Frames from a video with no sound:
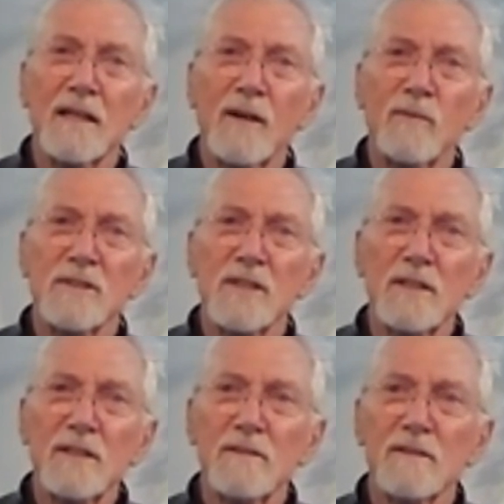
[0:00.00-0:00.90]
I was a
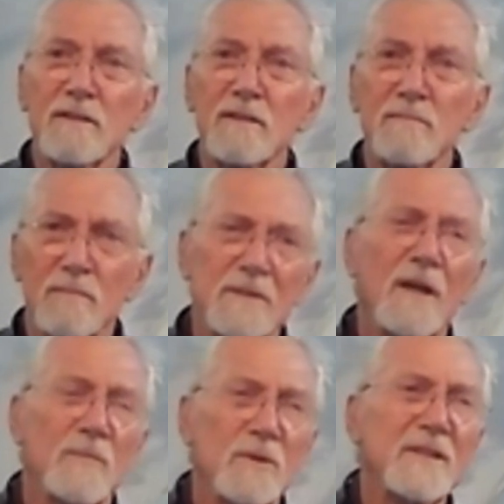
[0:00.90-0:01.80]
little, no,
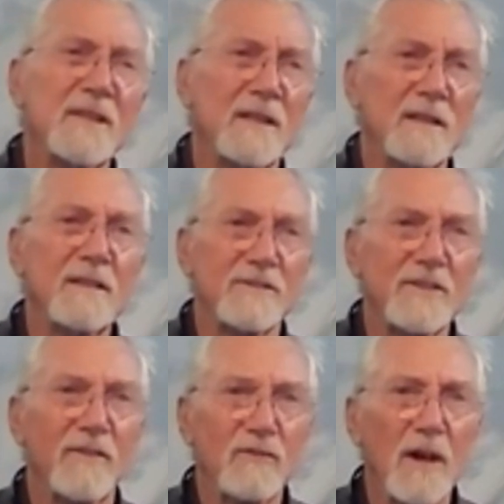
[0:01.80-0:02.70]
more than a little
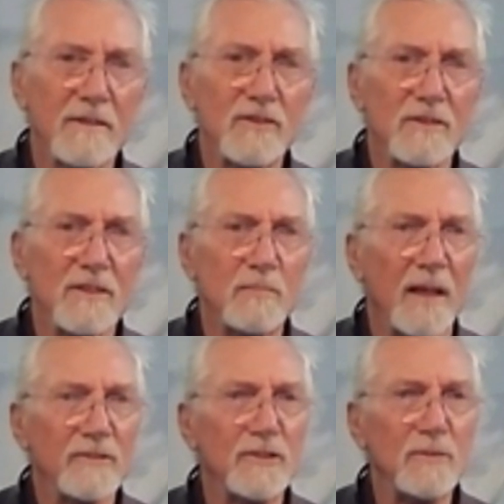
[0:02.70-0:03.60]
self-conscious
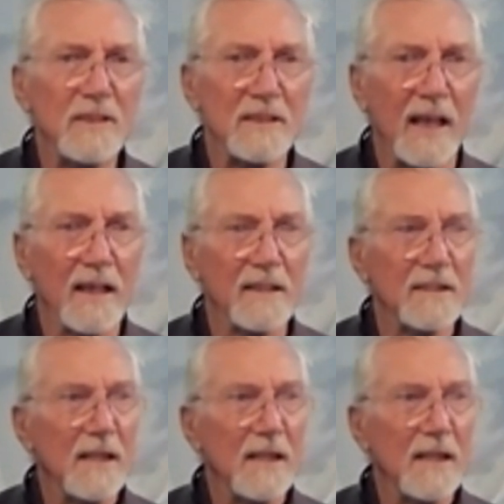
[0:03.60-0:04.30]
about doing that.